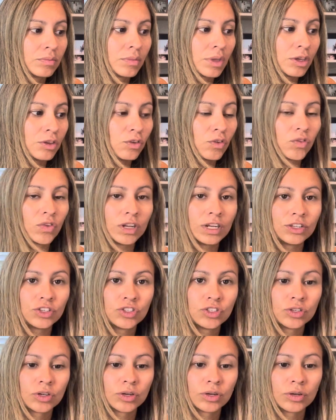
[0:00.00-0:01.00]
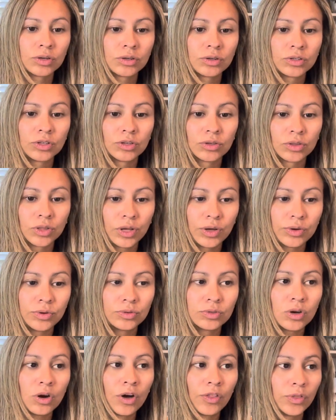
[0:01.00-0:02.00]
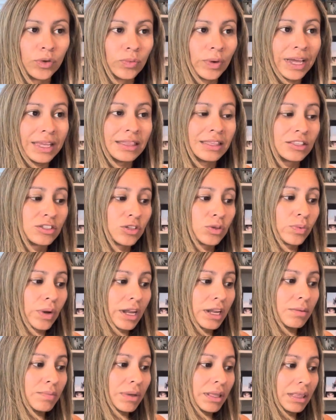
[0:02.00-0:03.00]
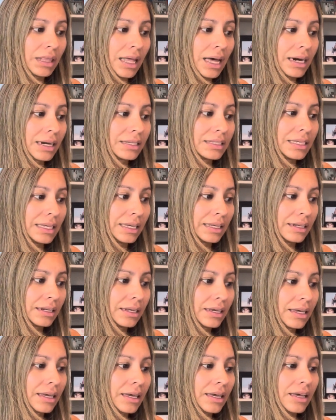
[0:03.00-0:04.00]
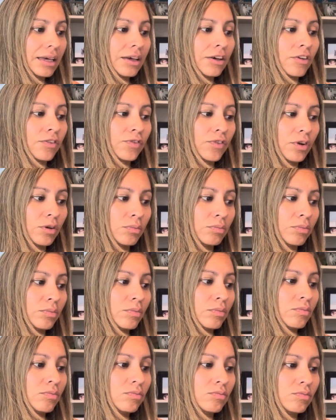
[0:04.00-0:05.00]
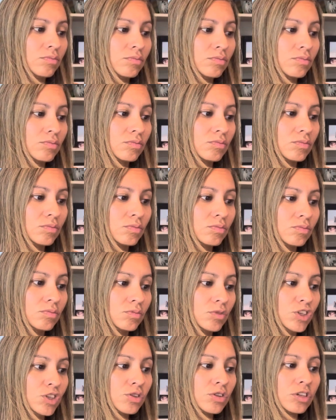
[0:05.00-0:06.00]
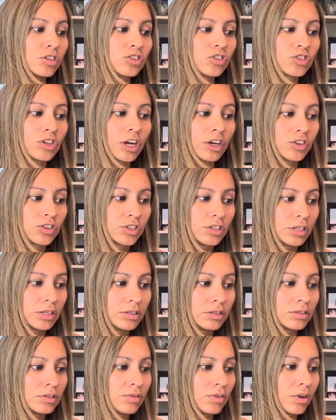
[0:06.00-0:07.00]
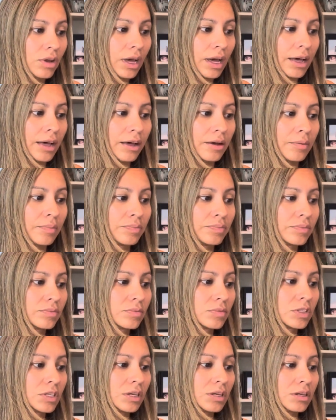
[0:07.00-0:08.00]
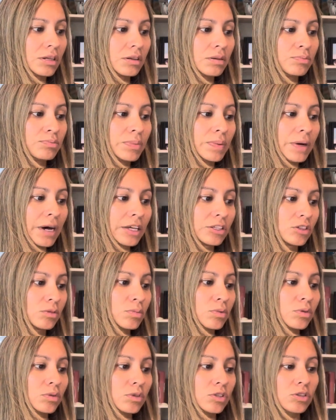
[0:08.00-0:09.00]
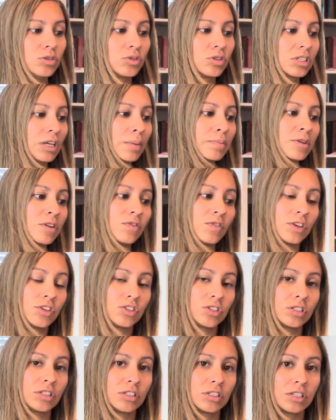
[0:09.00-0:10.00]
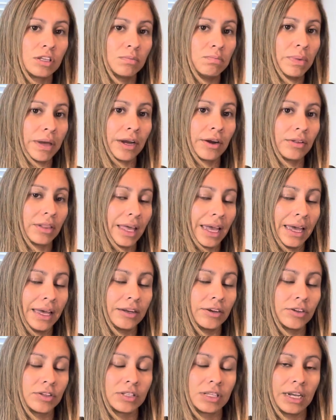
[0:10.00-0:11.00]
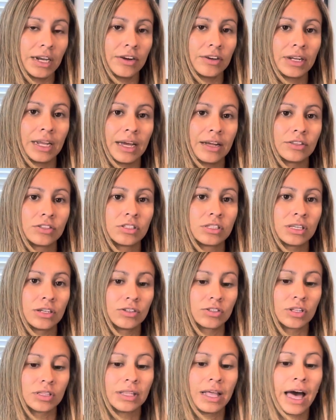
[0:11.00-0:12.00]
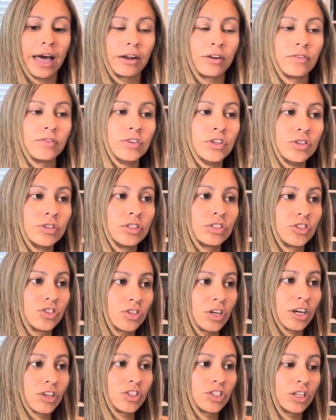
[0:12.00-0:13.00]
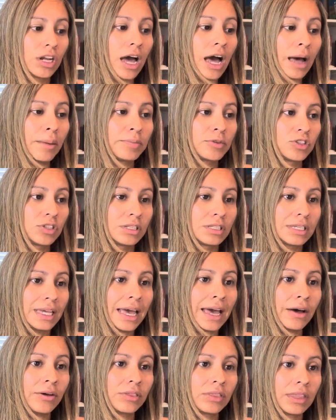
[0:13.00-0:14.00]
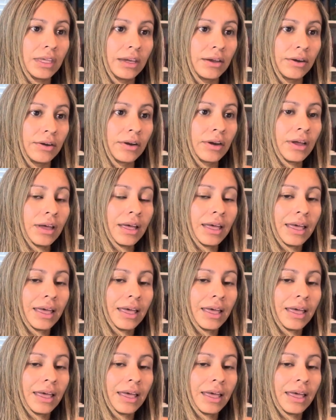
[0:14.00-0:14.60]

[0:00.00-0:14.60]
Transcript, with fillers: you finish your, your loan on the rate that's already been locked in from new construction um, to possible new subdivisions to bare land or tear downs. There's a lot of new construction options out there